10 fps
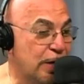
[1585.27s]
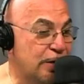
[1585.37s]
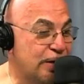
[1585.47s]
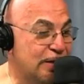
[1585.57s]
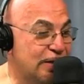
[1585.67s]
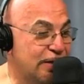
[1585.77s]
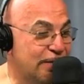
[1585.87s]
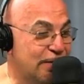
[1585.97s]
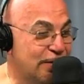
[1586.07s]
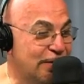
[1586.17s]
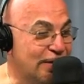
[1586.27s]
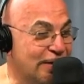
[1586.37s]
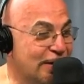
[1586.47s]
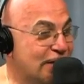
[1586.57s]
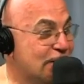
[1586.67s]
Why do you need to live in New
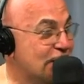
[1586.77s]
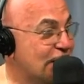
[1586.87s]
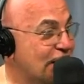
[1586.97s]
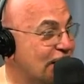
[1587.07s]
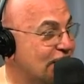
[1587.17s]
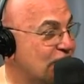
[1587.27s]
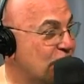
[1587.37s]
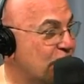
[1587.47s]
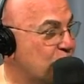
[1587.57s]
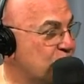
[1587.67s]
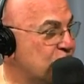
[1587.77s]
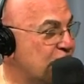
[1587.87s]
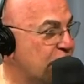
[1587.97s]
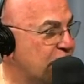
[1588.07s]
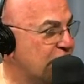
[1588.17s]
York? That's that. That see. Once
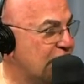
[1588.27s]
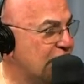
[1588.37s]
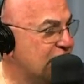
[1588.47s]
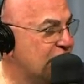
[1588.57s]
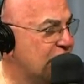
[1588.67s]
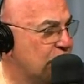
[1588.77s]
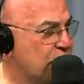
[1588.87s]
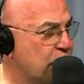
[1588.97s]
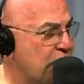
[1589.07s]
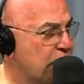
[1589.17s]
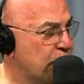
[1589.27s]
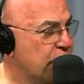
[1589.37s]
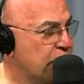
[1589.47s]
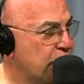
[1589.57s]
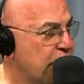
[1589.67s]
you get really isolated, it won't matter
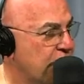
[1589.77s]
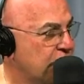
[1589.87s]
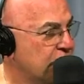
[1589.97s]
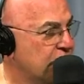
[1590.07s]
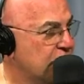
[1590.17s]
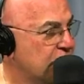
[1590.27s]
where you are.